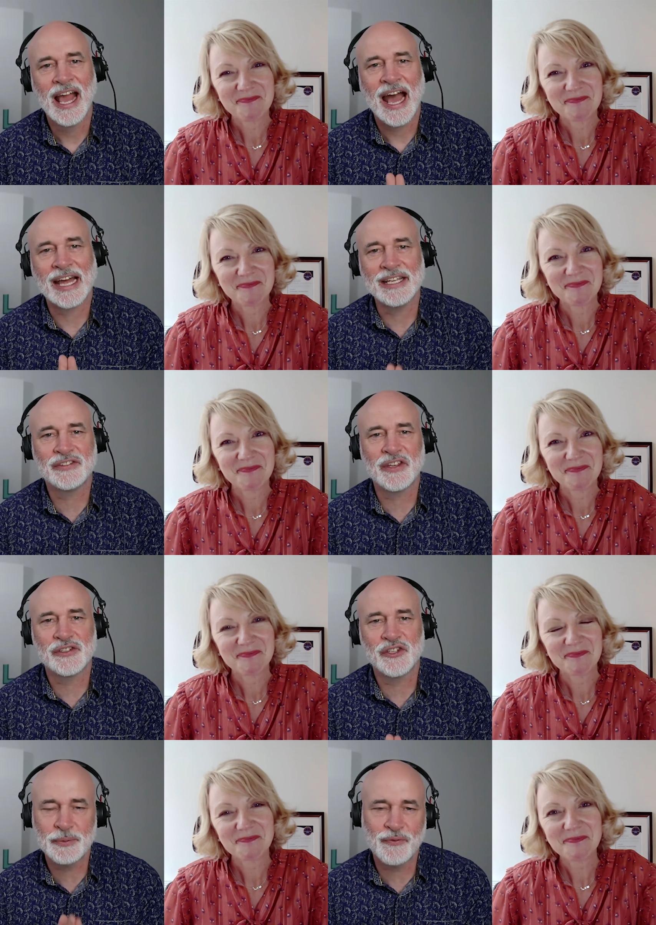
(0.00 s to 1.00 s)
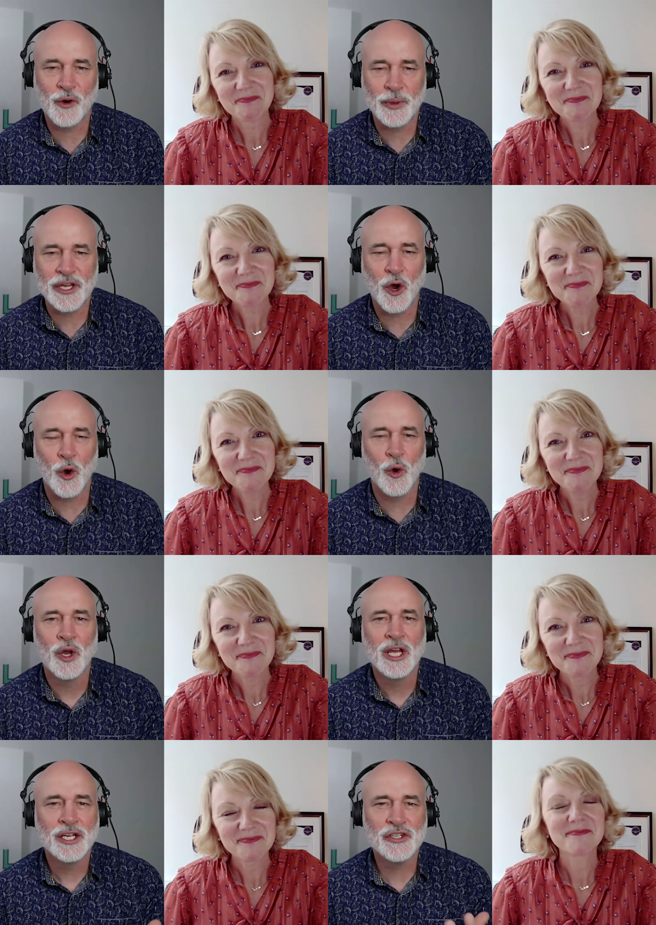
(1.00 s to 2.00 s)
Speaker 1: And Lissa, just before we go,
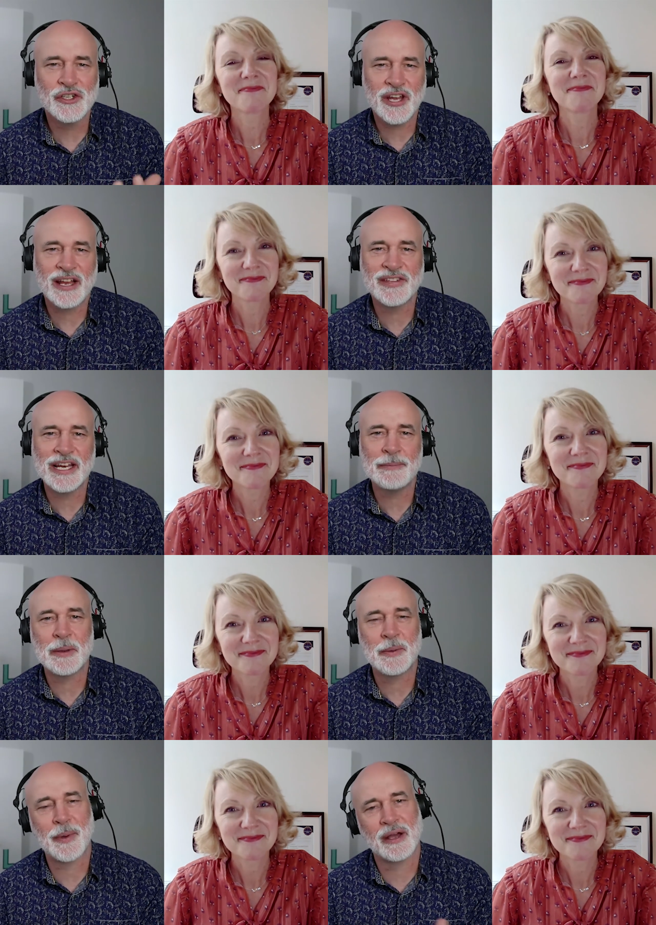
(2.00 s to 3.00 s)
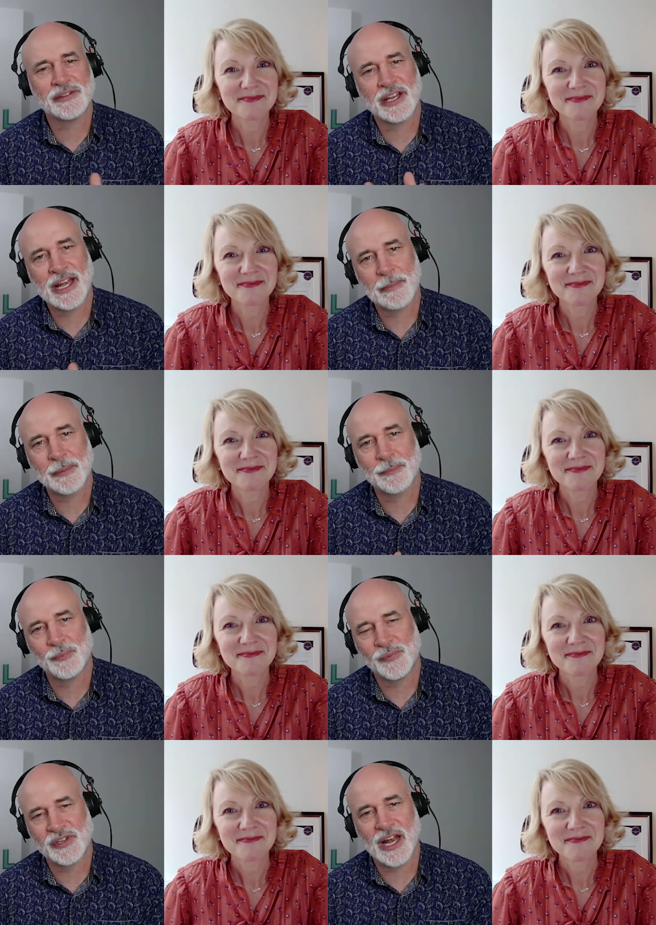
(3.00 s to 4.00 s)
could you tell us a little bit about dynamic
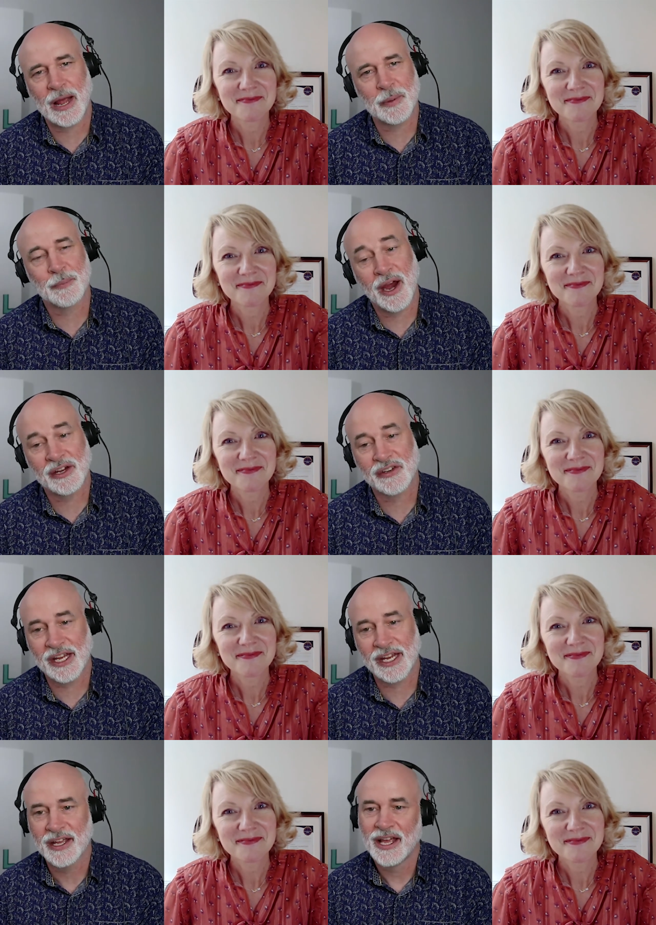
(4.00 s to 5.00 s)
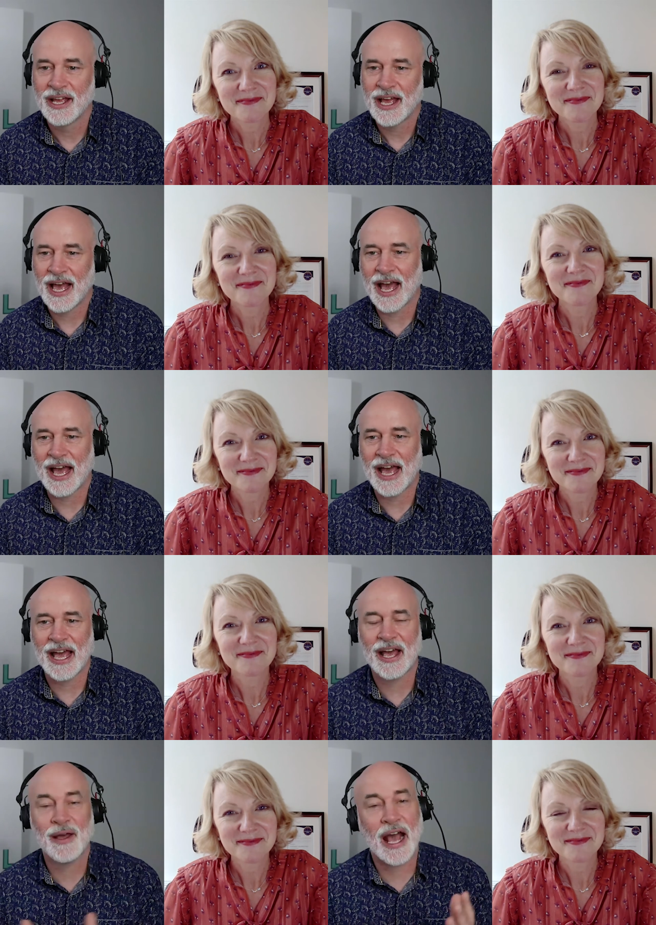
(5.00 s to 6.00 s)
dynamic marketing,
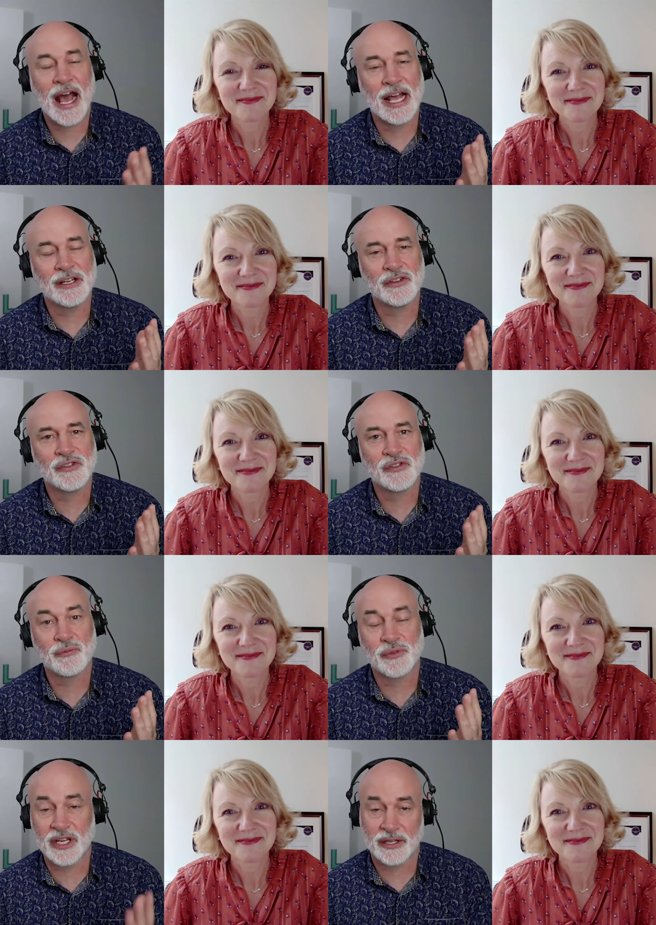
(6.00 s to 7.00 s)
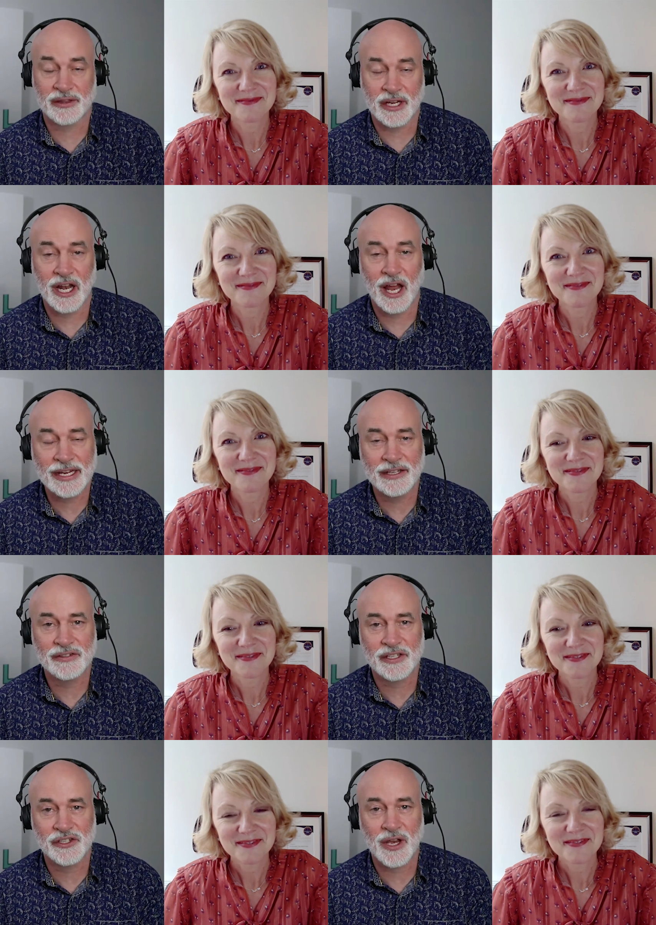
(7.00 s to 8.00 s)
uh, and the, the clients
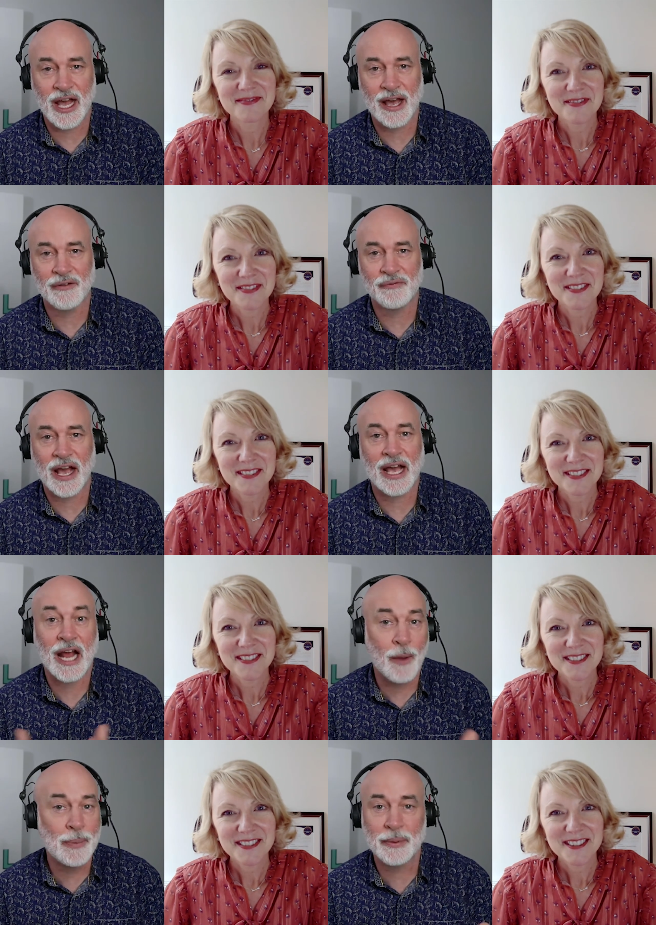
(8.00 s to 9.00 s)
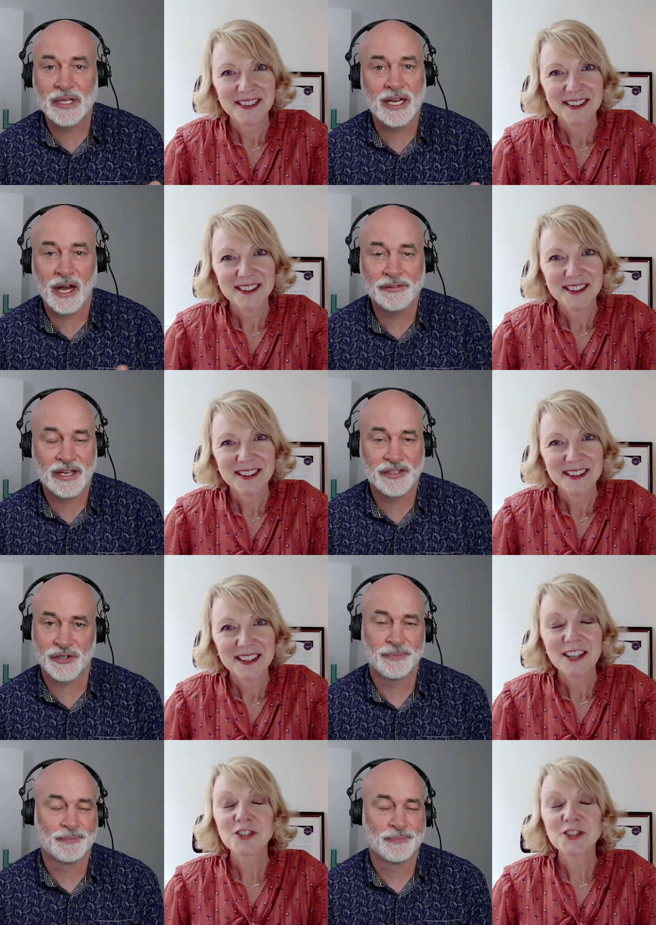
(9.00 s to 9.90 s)
that you have and how people can contact you.